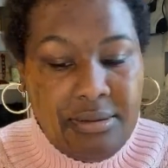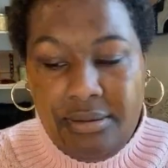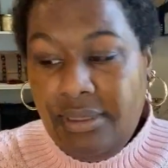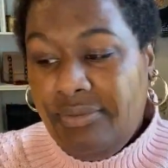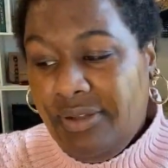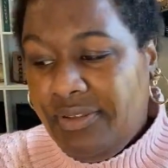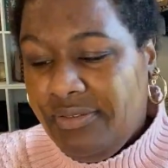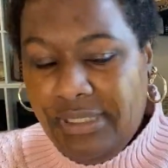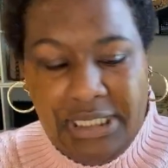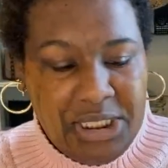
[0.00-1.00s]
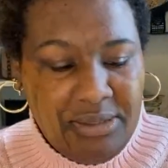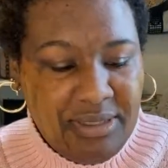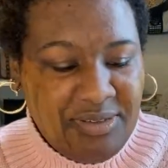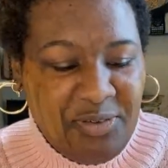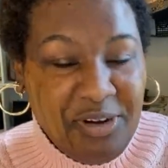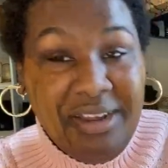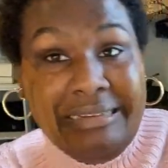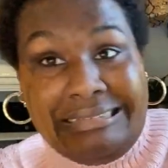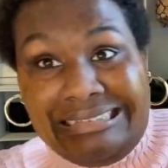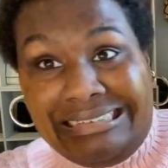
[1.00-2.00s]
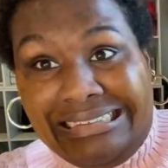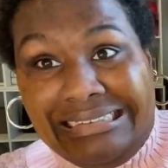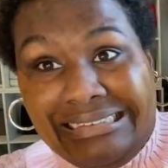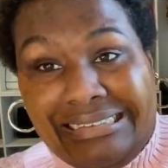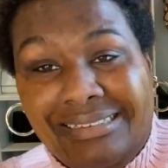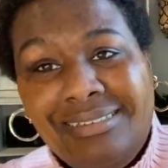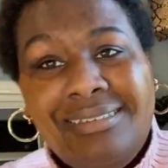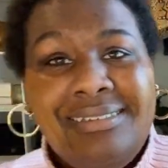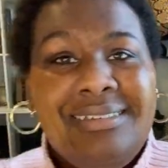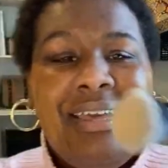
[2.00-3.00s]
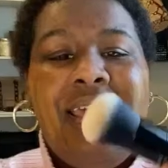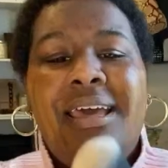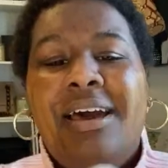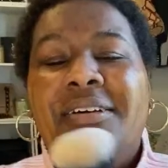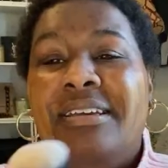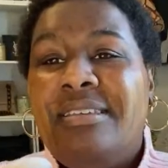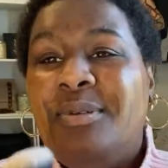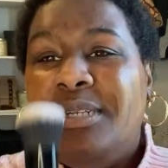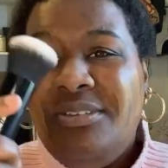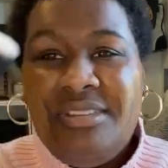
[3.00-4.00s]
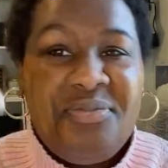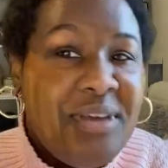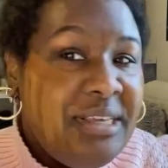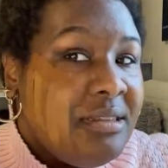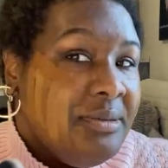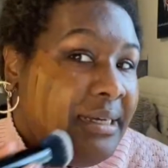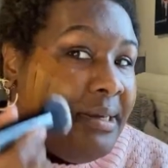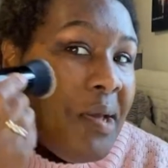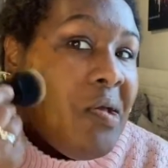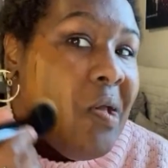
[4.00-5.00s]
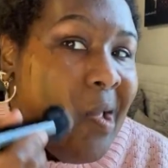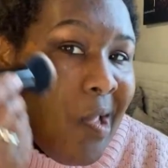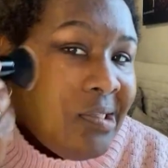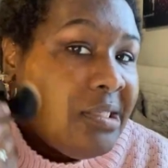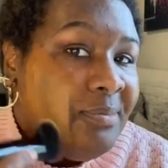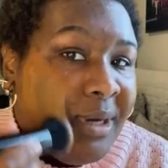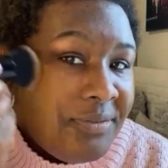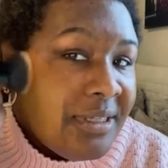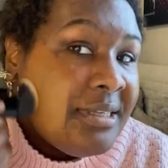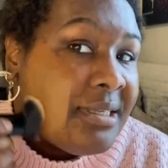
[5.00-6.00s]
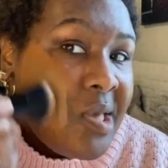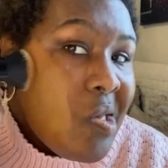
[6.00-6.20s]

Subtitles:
their relationship with Sephora. Ugh. Okay, so I'm gonna use the phase 3 and just buff this.